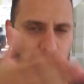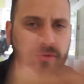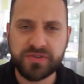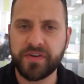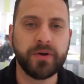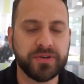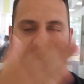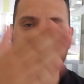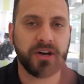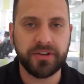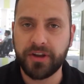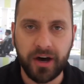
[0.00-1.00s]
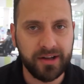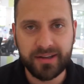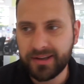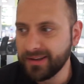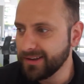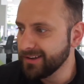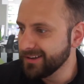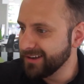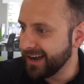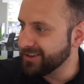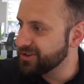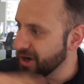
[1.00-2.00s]
I was focused on. Not,
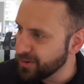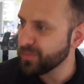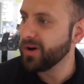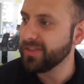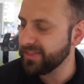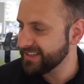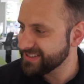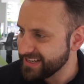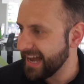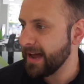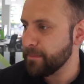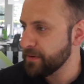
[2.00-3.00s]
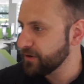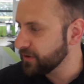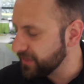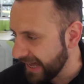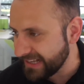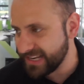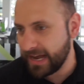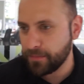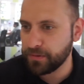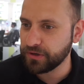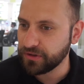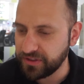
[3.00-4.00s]
I don't want this to happen or that to
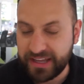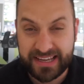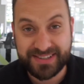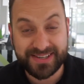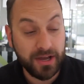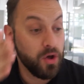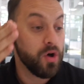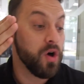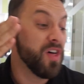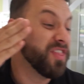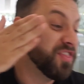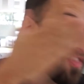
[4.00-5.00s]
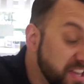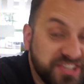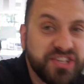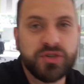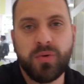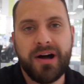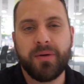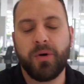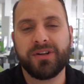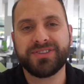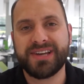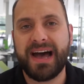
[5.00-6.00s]
happen or this. This is what I
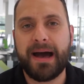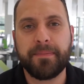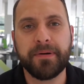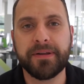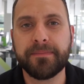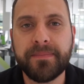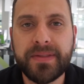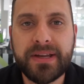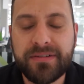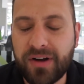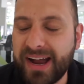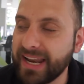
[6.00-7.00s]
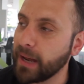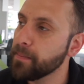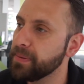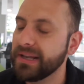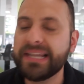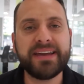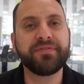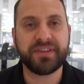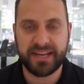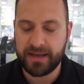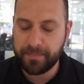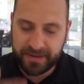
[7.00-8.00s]
want to happen, right? And I believed
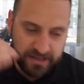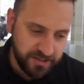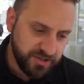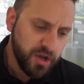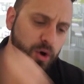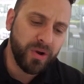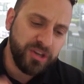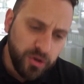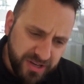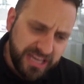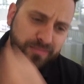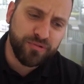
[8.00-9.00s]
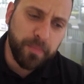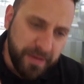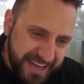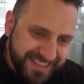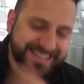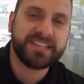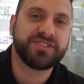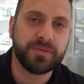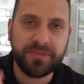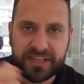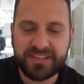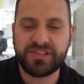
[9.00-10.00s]
in it. And because when you keep repeating
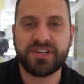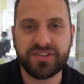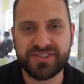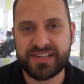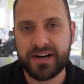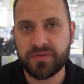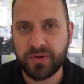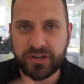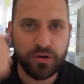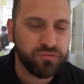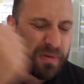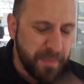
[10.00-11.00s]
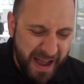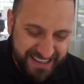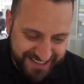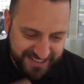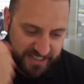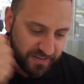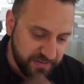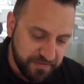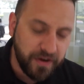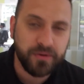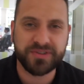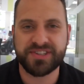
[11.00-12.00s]
something to yourself, when you're repetitively
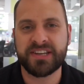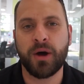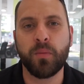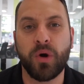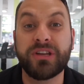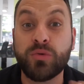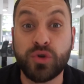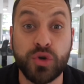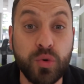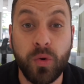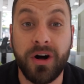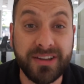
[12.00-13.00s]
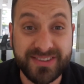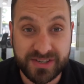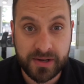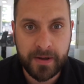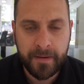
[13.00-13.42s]
focusing on what you do want,